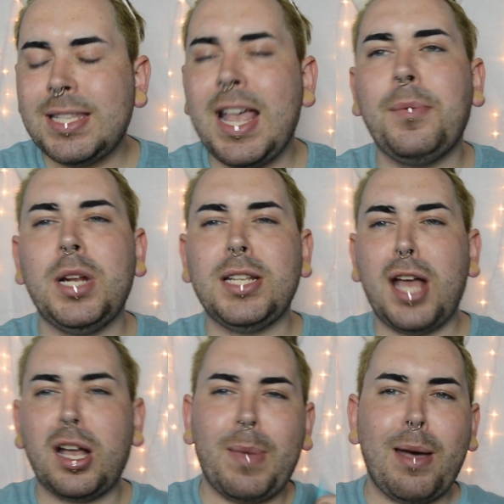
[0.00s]
I'm going to
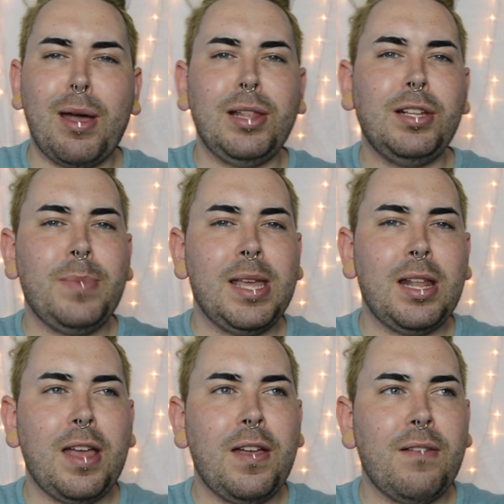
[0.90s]
talk about a little
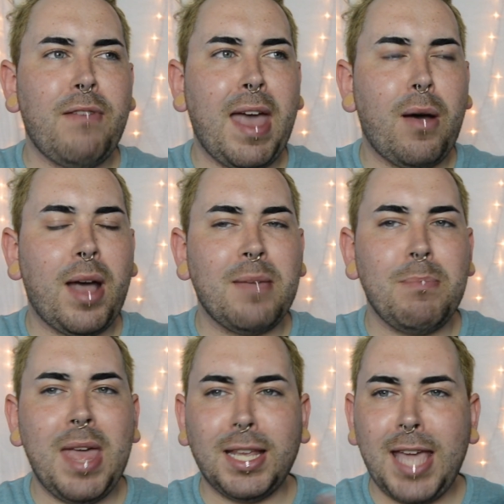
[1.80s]
bit of how I
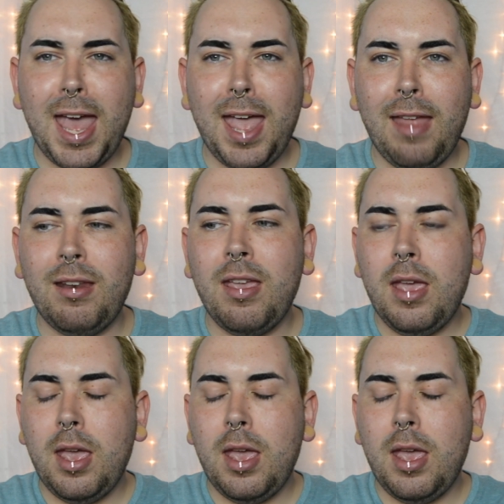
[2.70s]
met Kat.